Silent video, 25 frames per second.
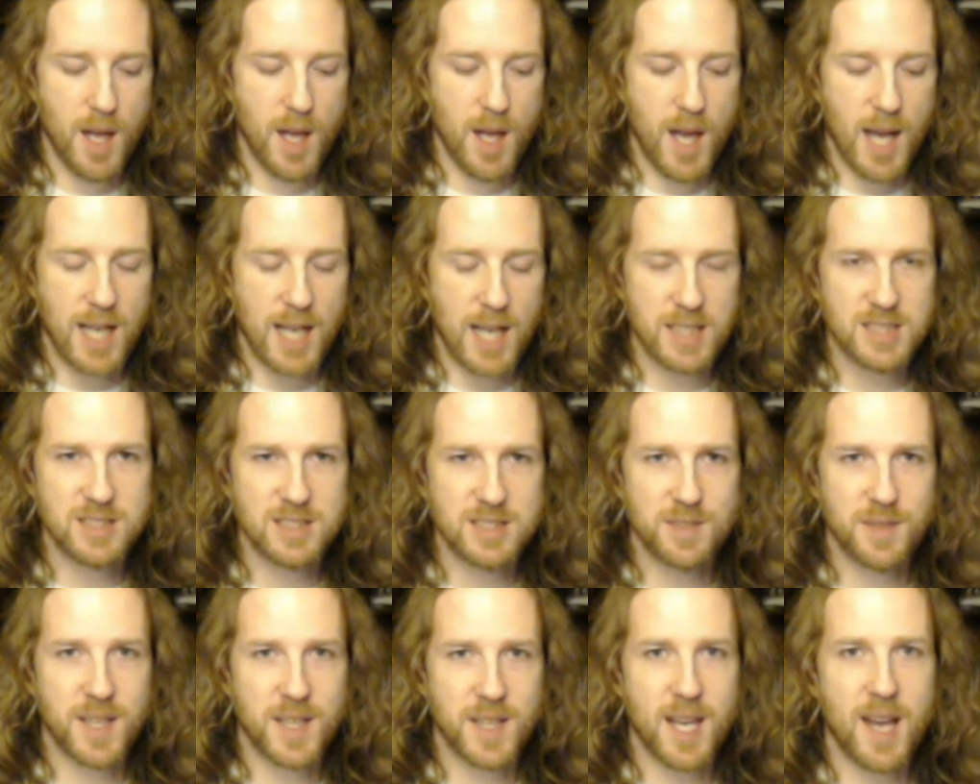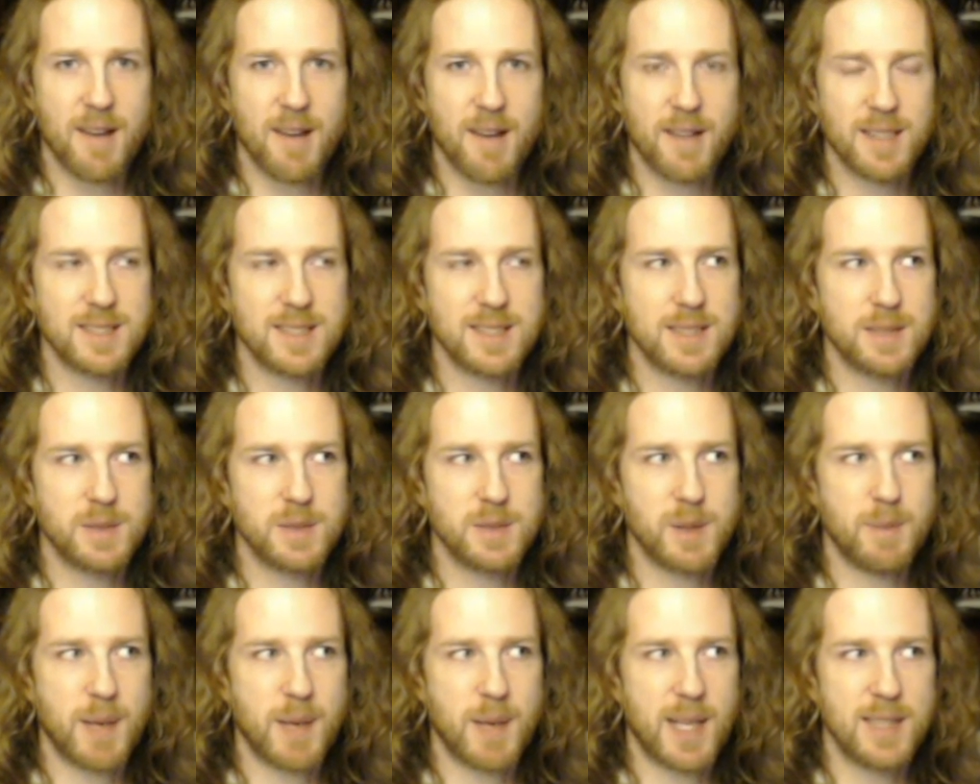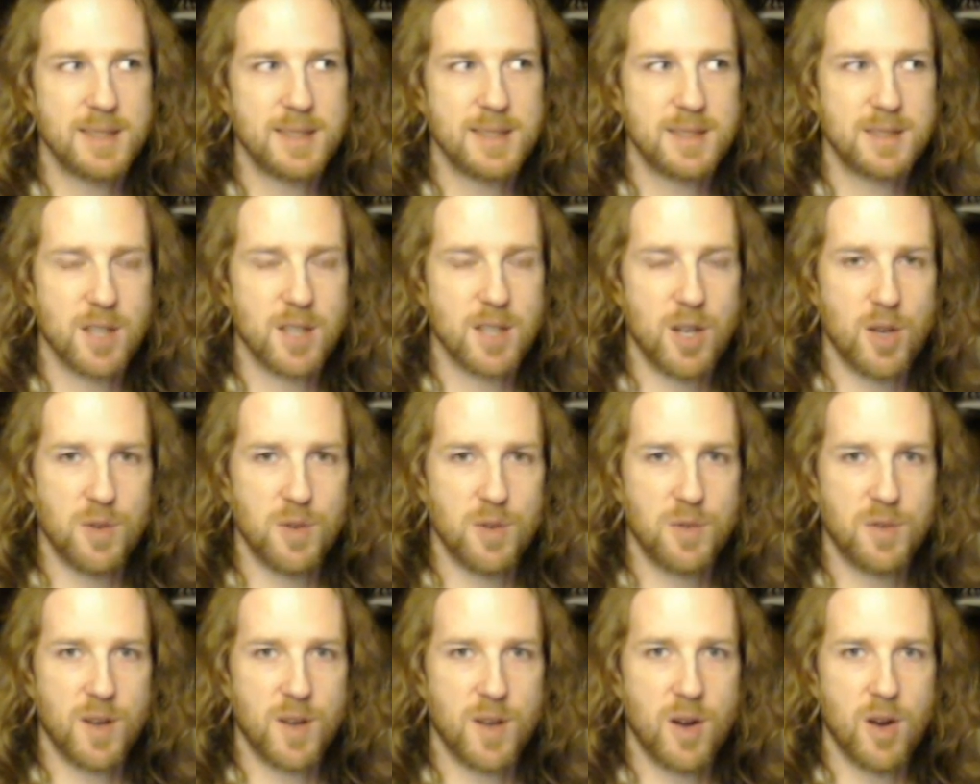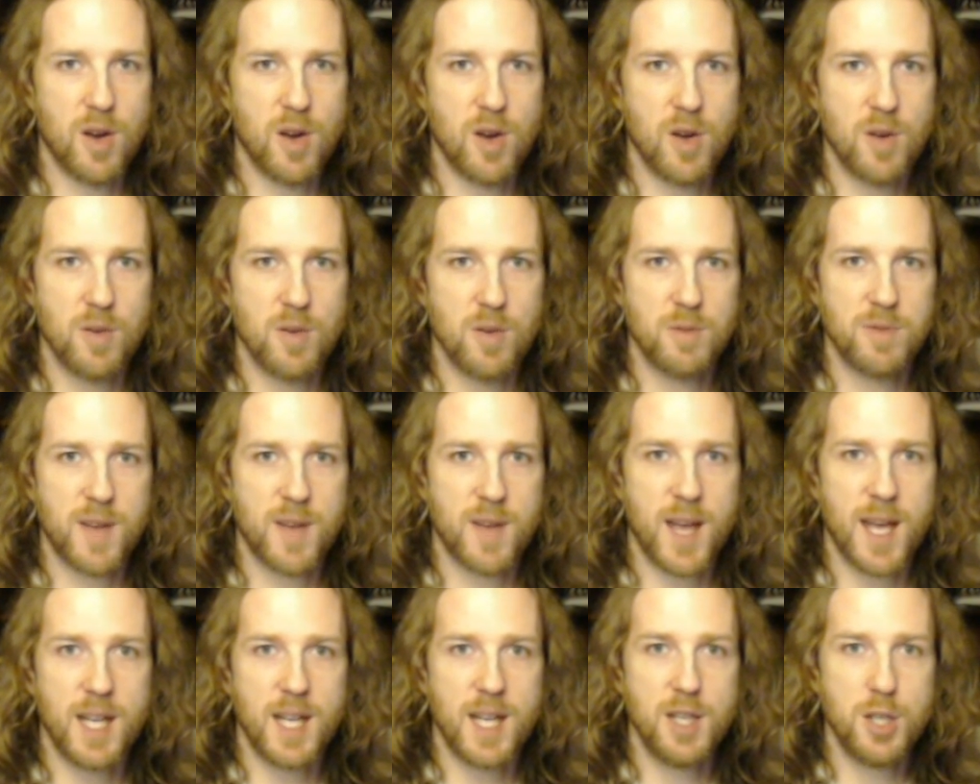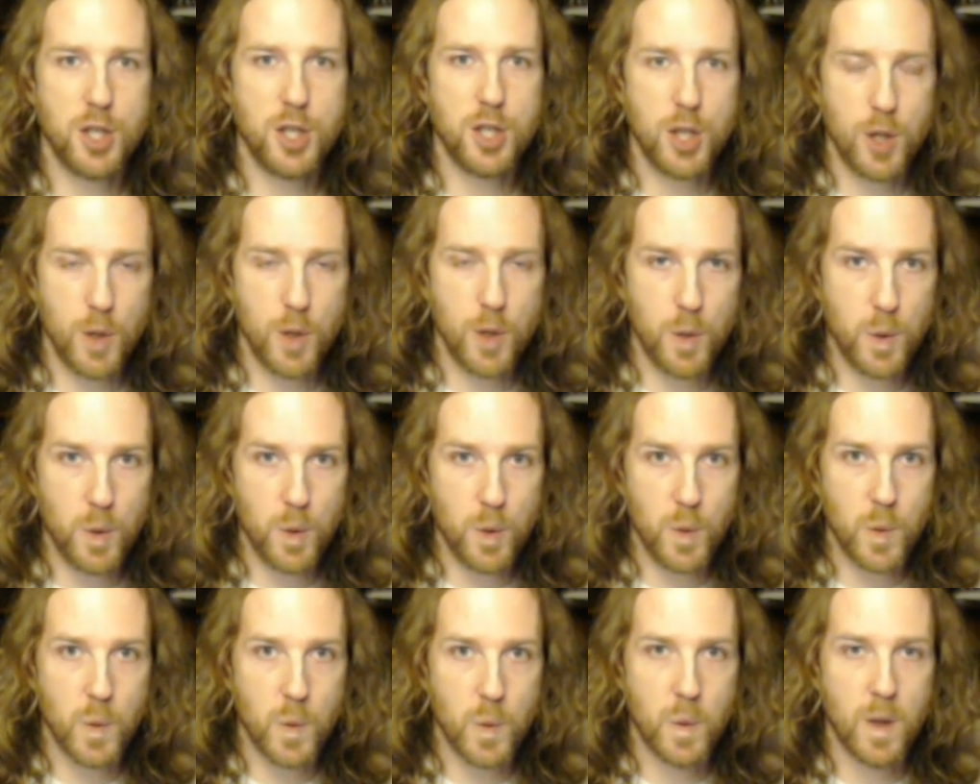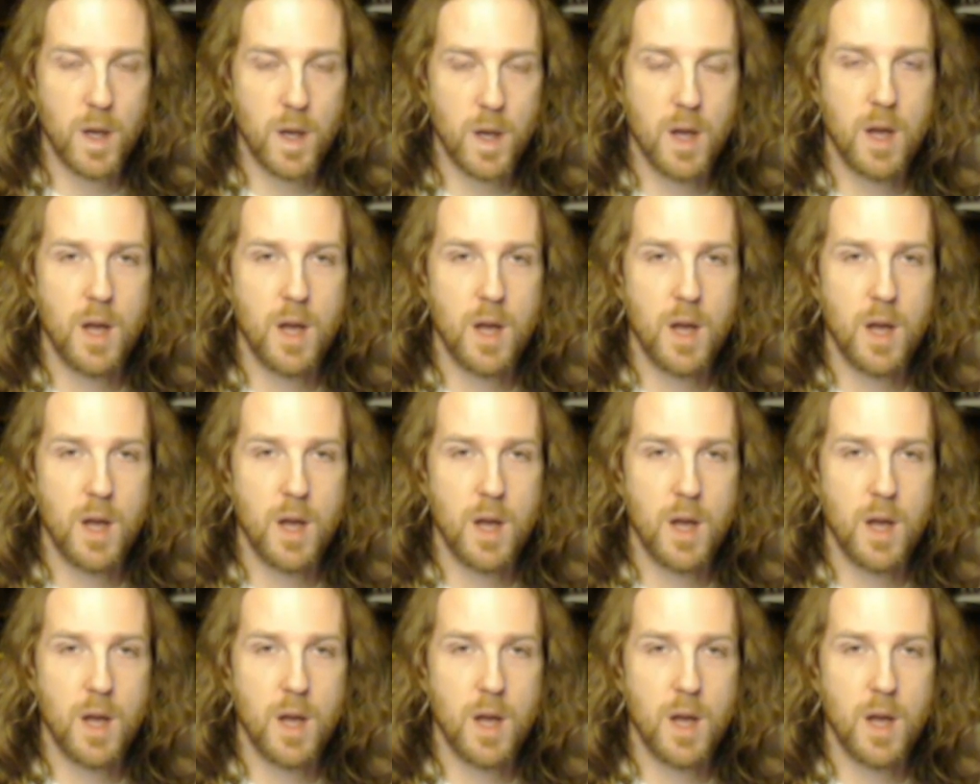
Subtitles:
Ashes of Vicaria seems to be based off of a new